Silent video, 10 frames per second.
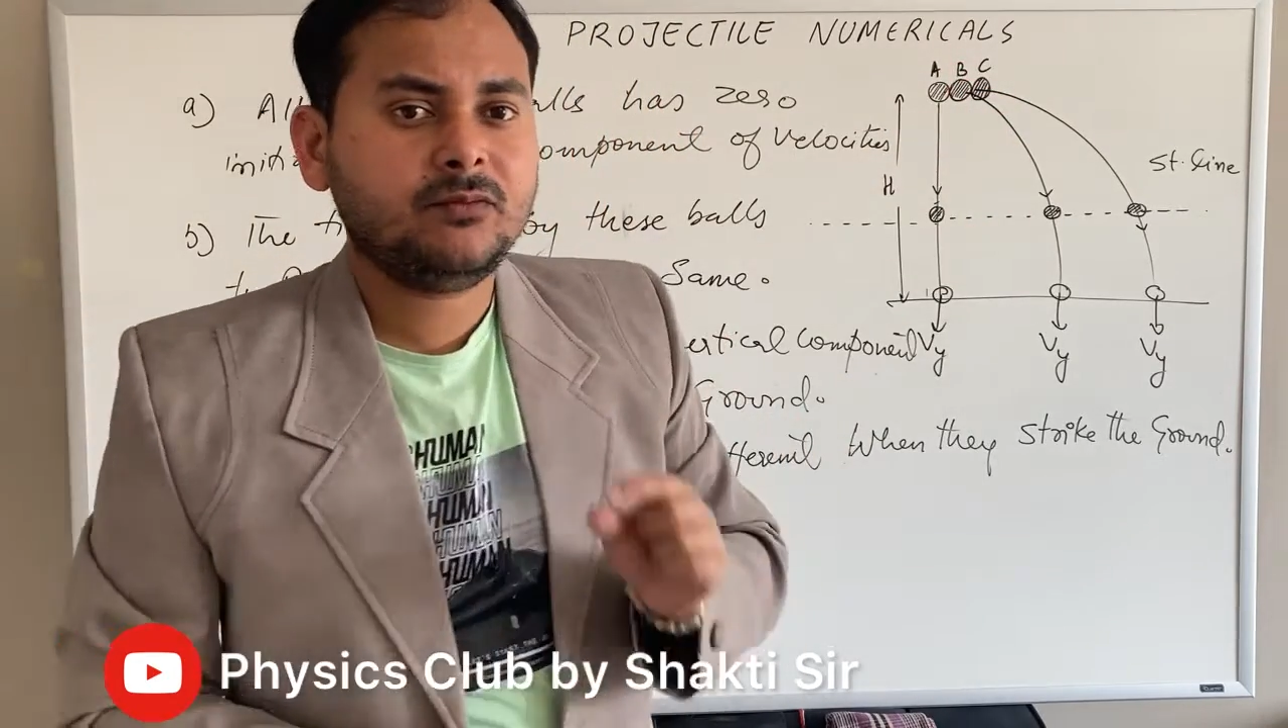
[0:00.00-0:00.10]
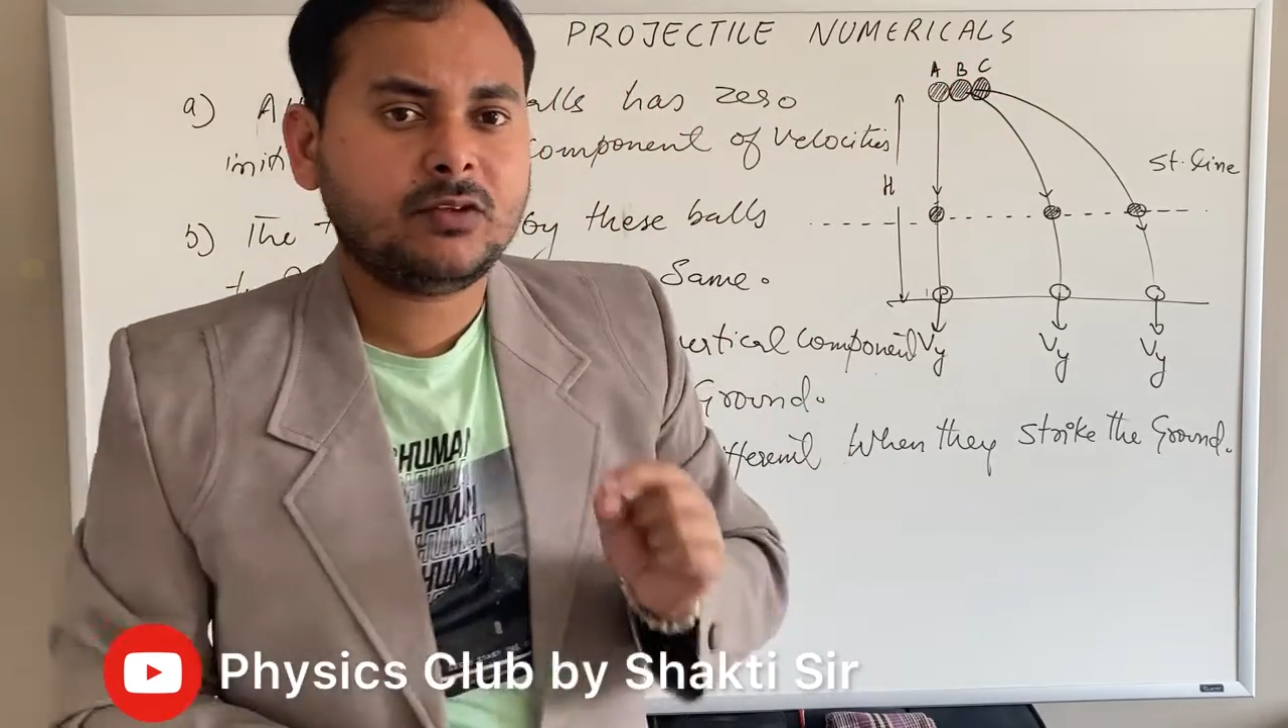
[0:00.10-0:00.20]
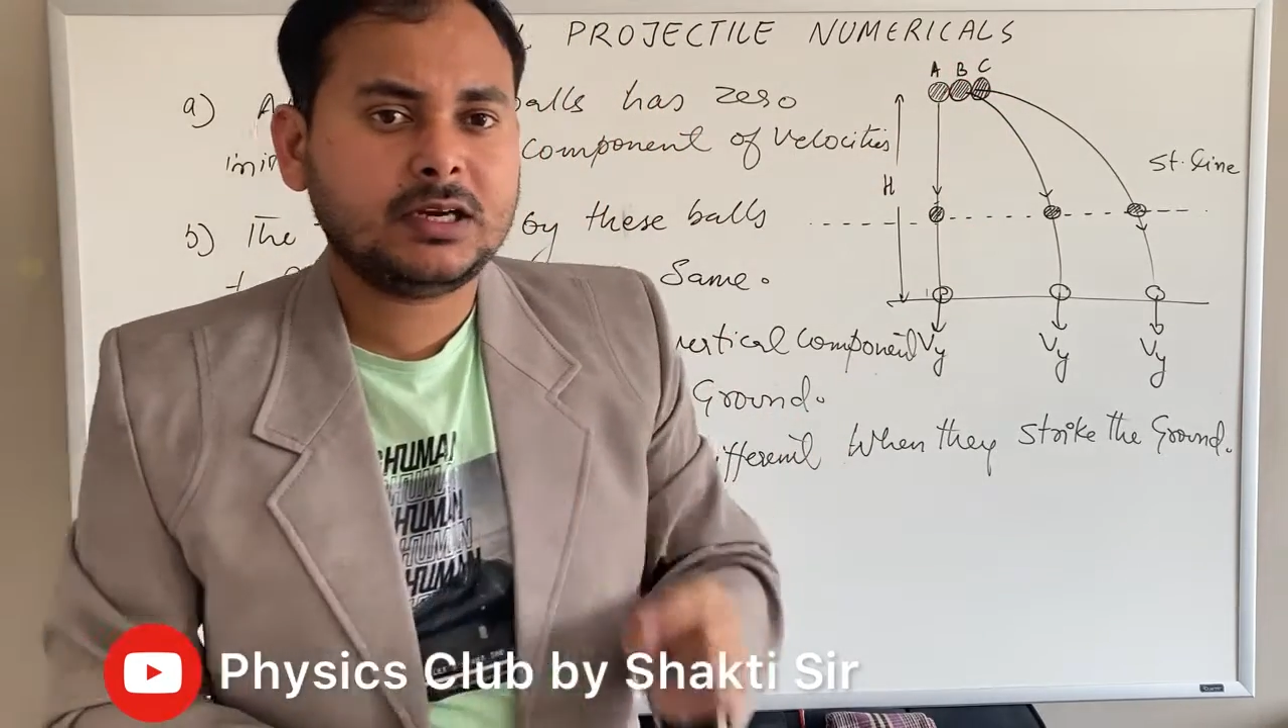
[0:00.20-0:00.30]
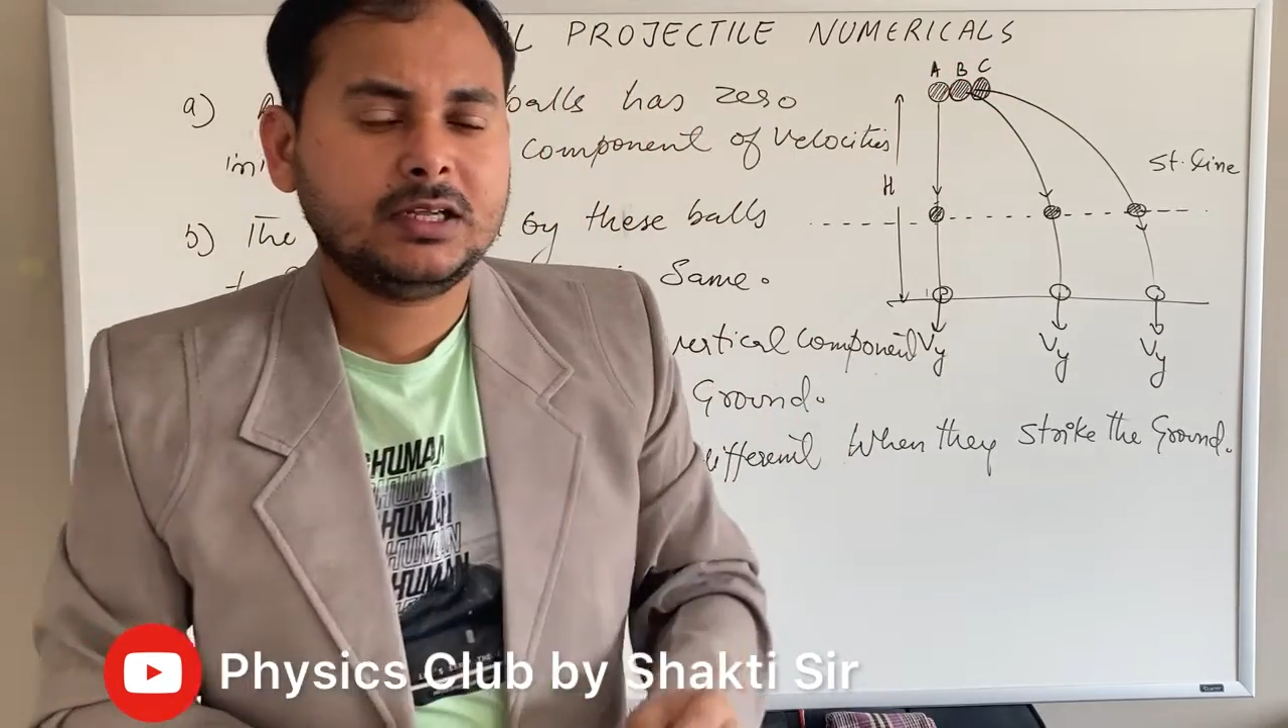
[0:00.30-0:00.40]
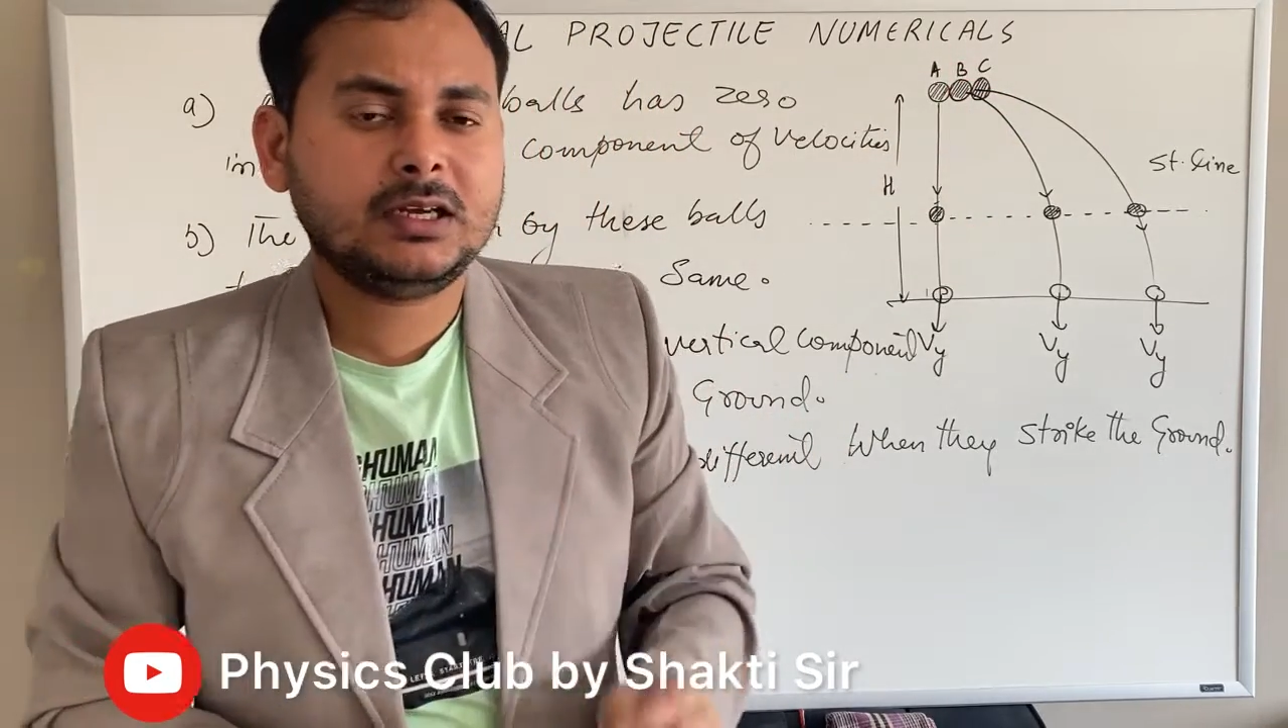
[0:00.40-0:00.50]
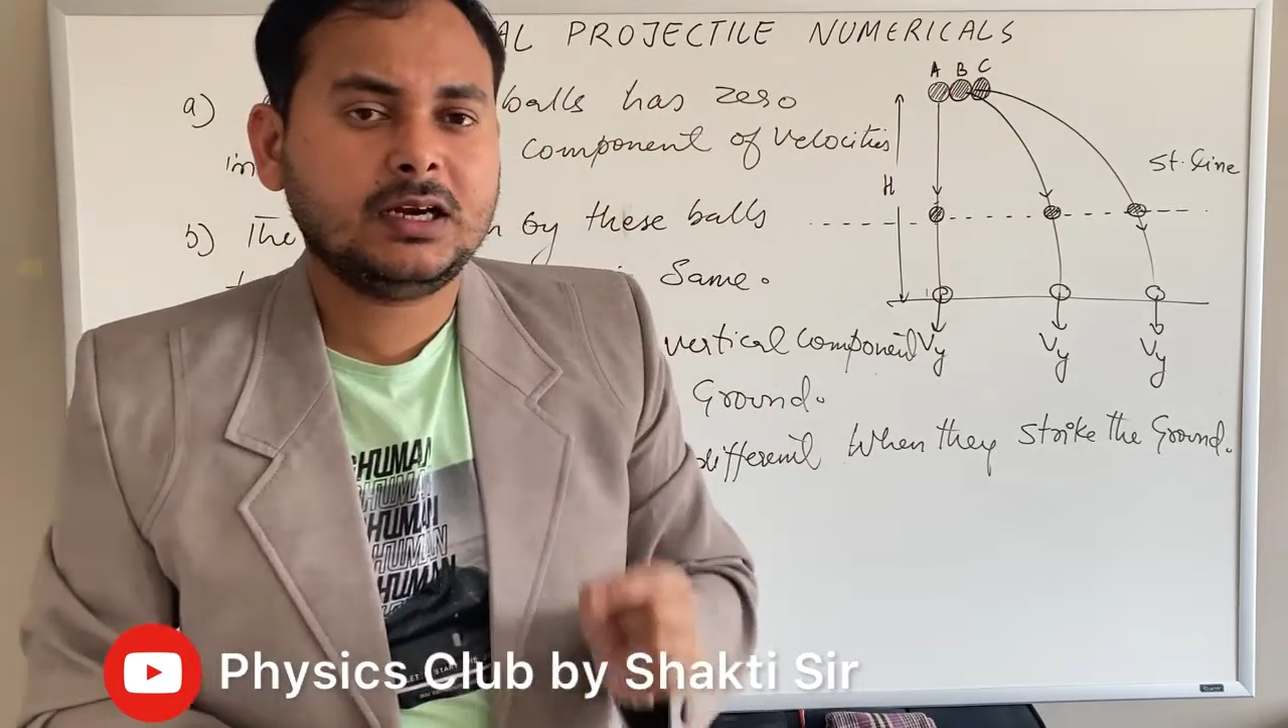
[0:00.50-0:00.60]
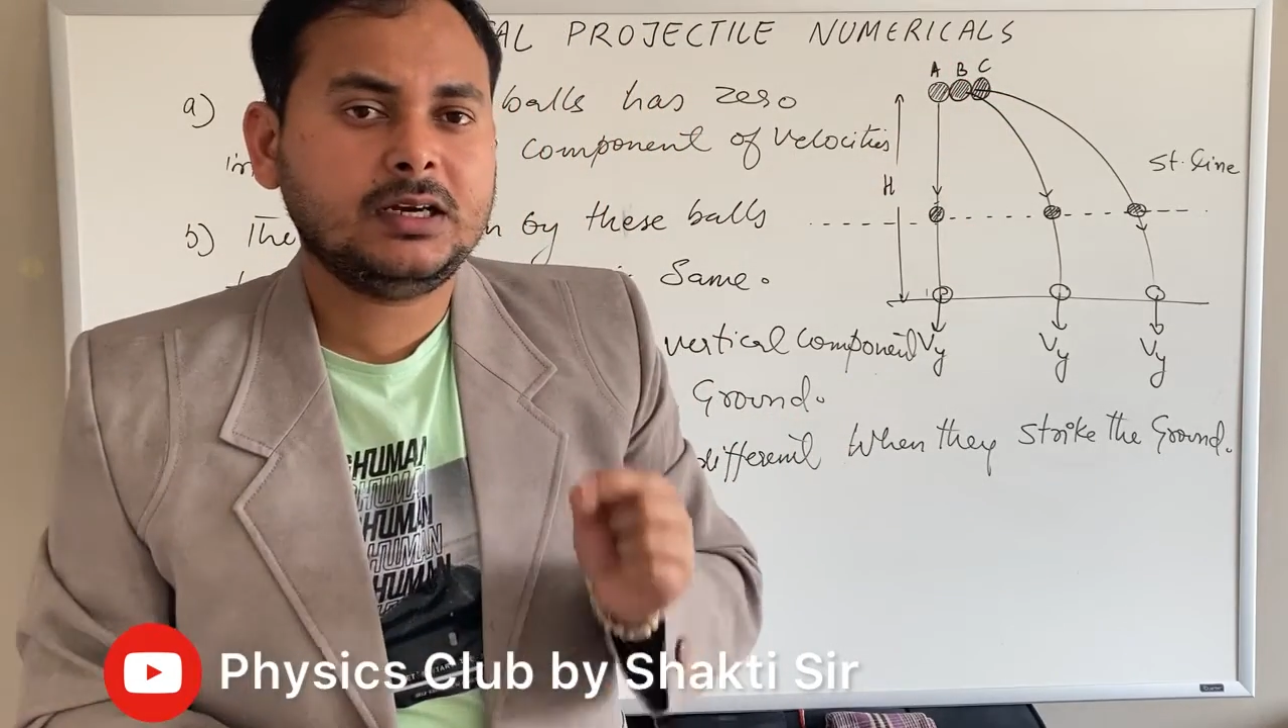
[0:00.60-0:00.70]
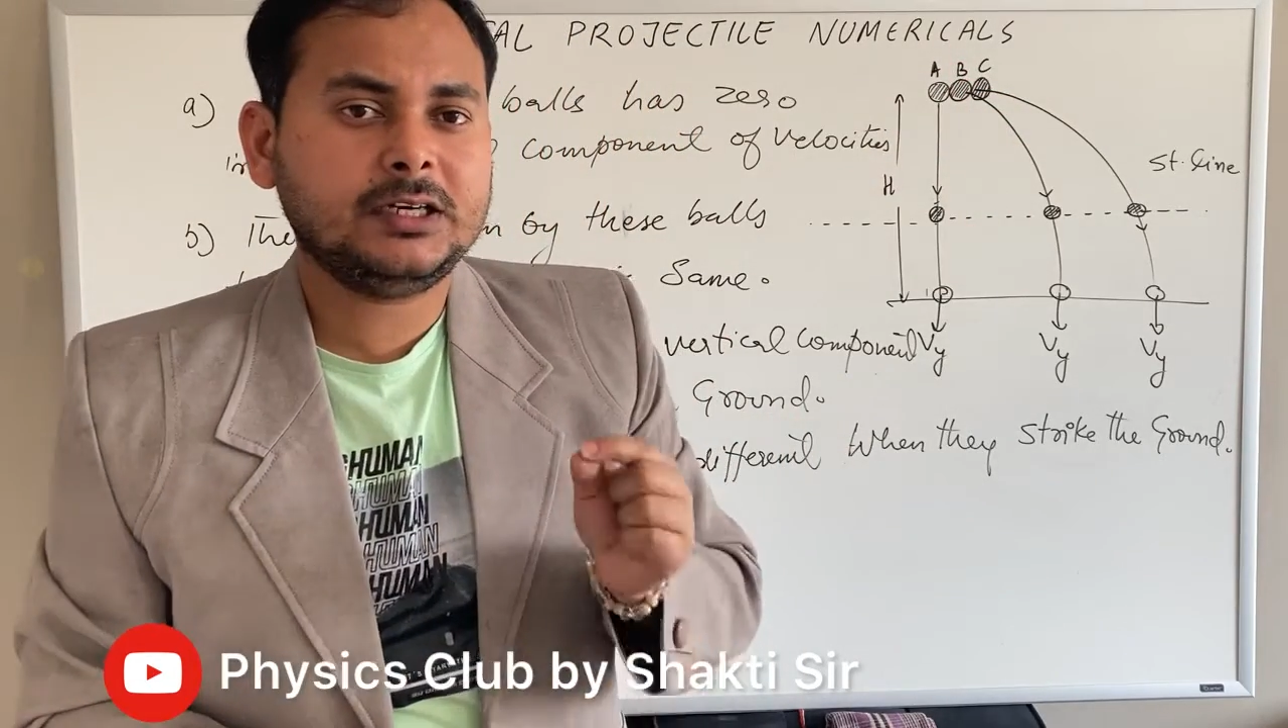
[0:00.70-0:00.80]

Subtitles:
vertical